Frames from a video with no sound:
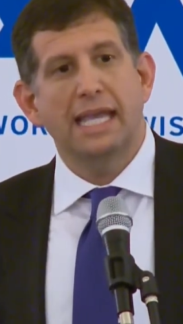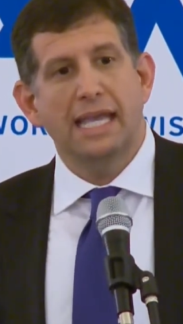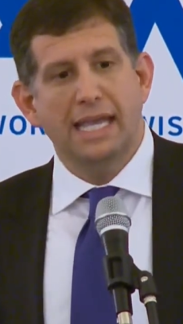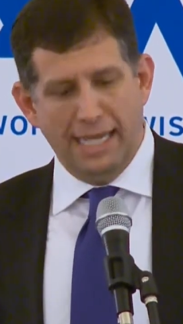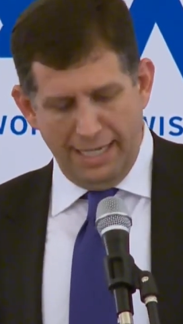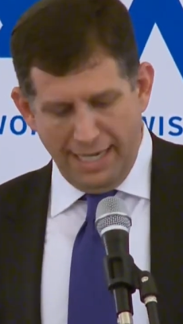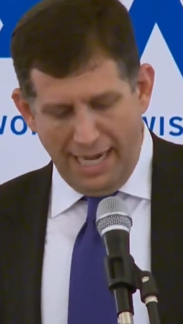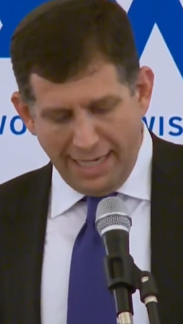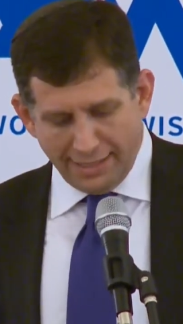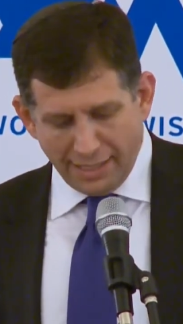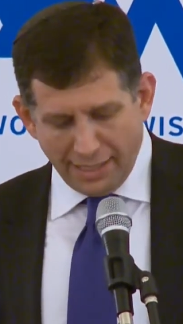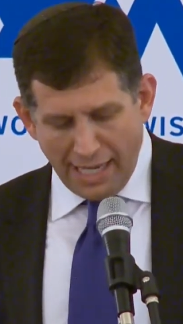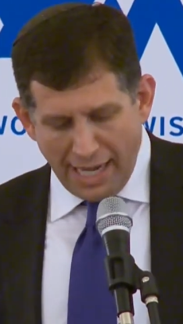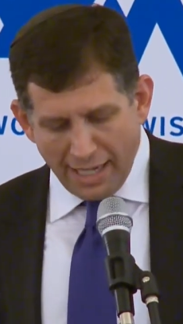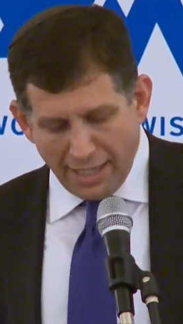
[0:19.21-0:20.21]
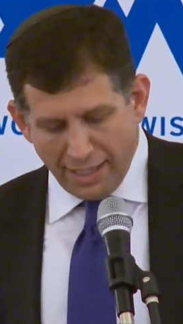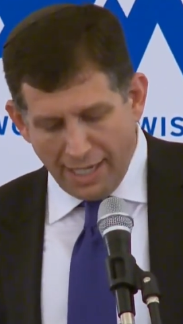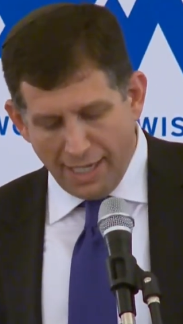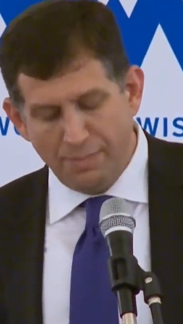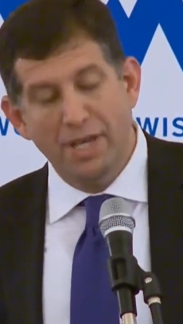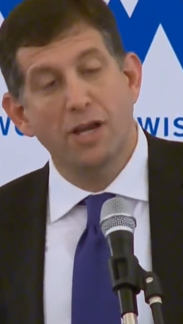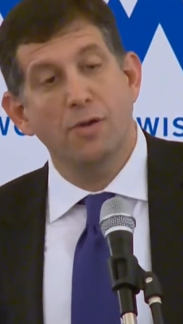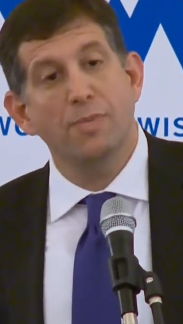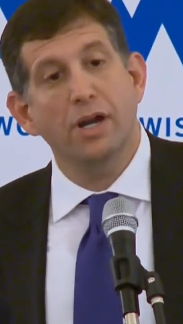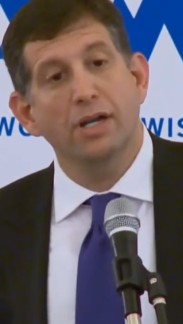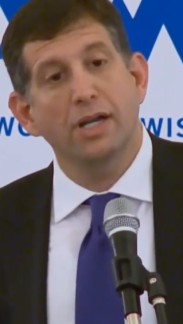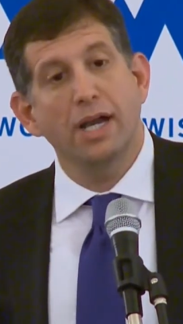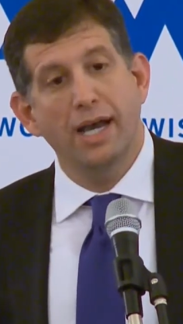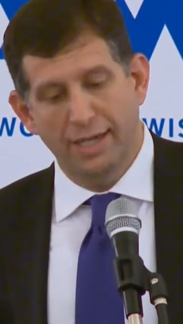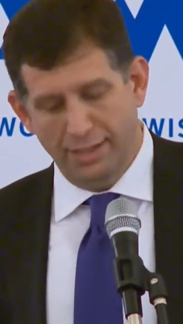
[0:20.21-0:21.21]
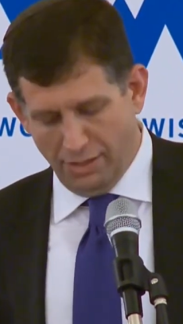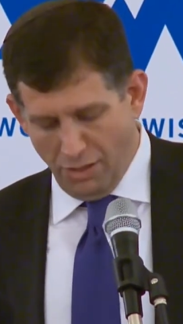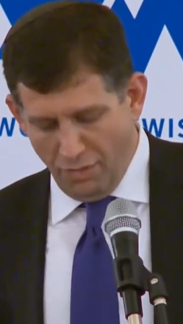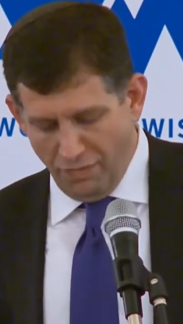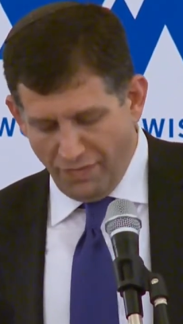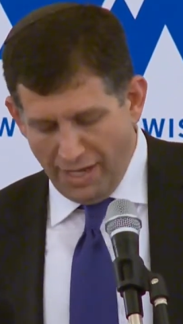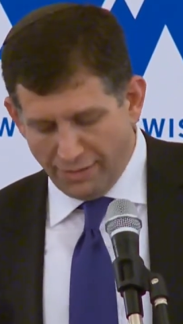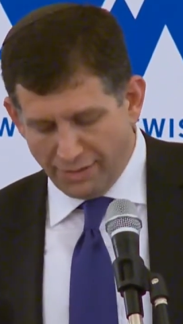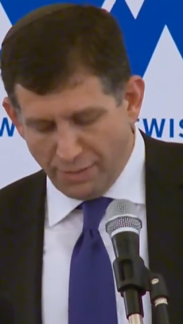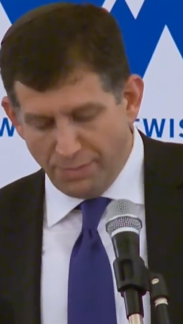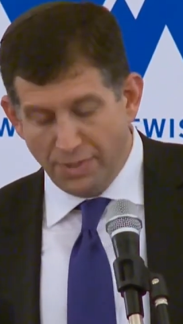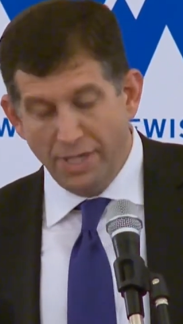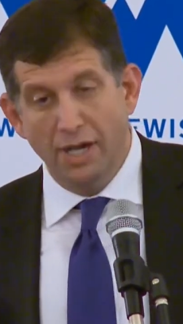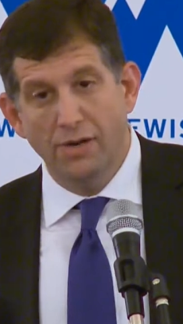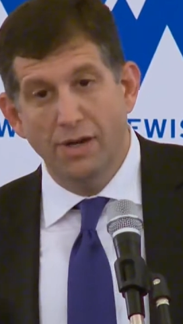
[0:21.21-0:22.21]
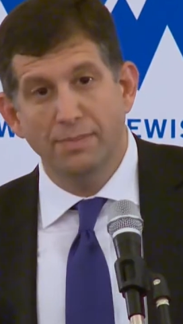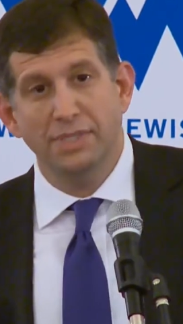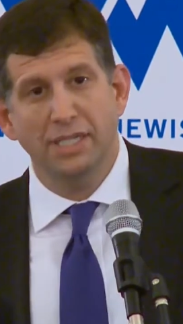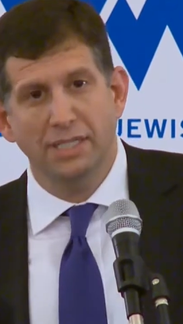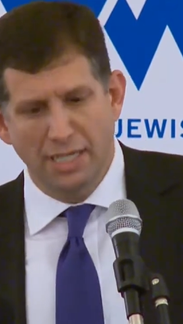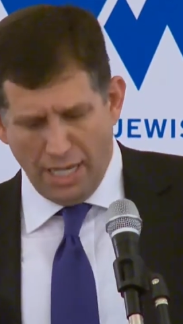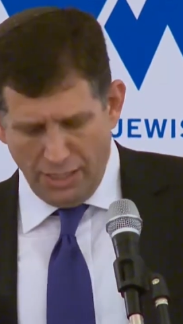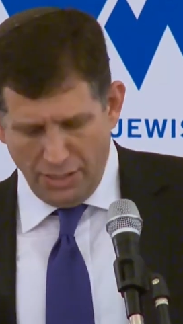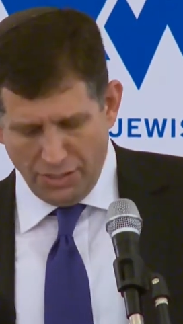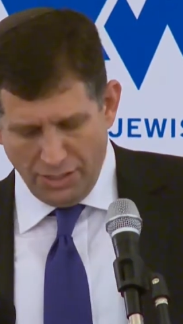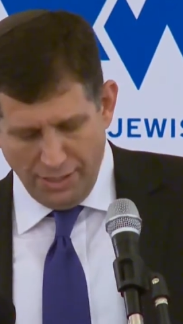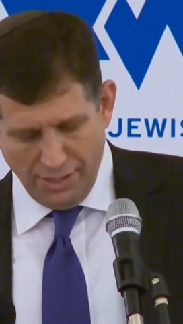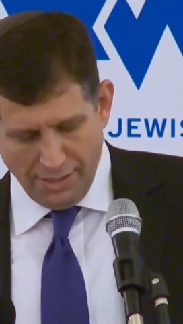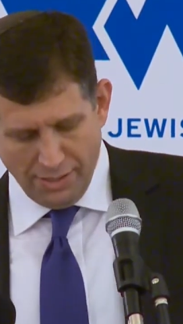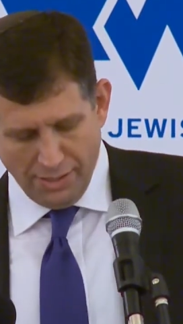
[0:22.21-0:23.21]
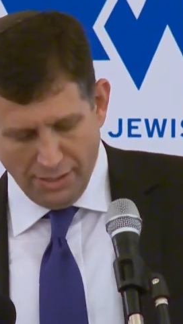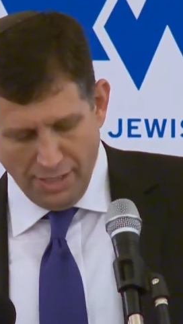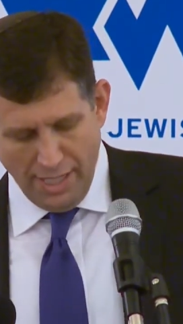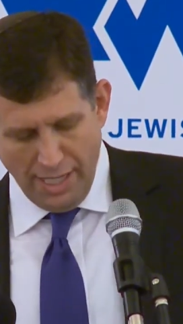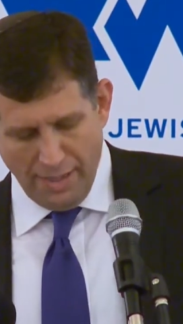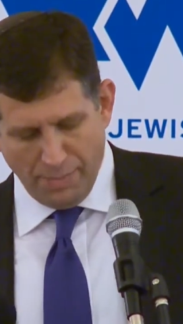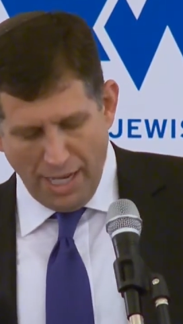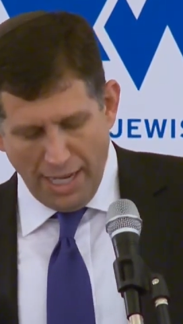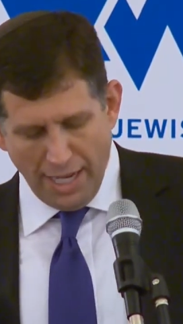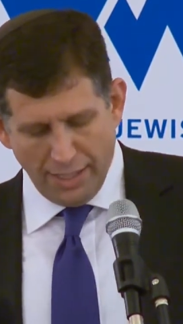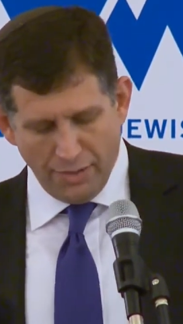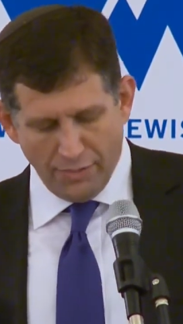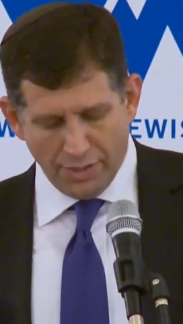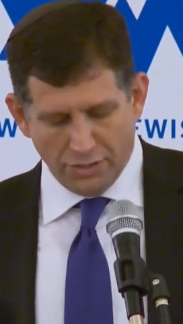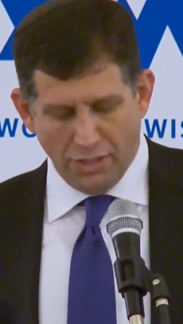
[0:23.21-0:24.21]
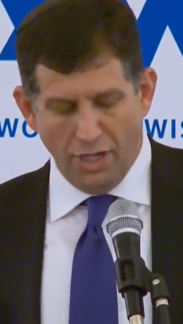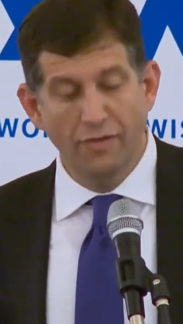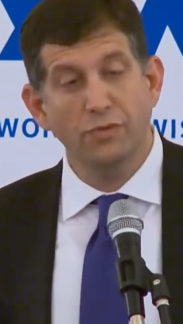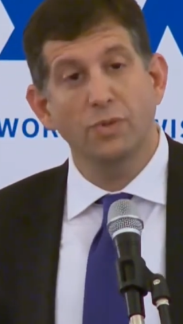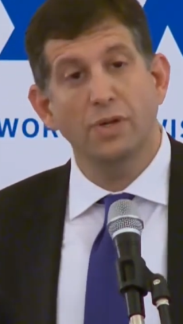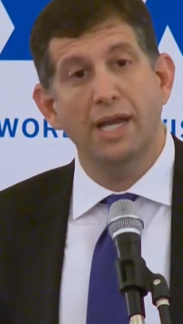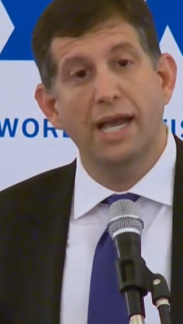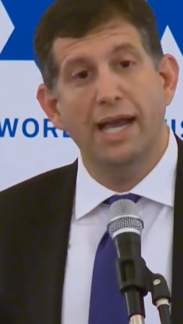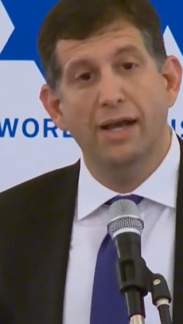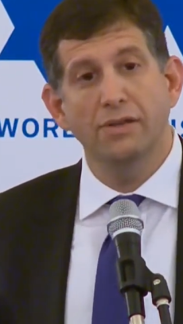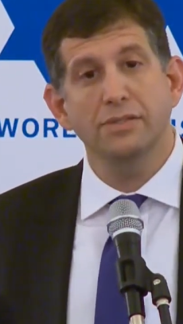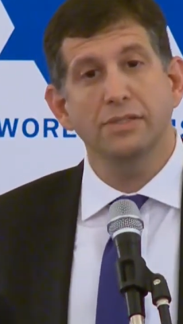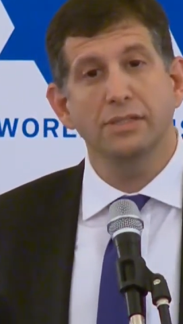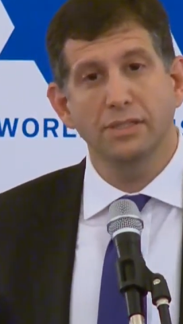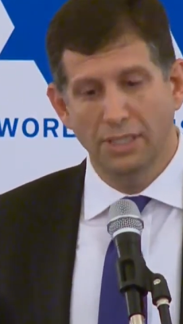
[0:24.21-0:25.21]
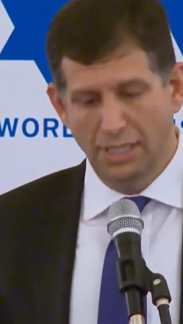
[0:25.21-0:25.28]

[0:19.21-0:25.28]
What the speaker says: In 1988, Mayor Barkat co-founded BRM Technologies, a pioneering software house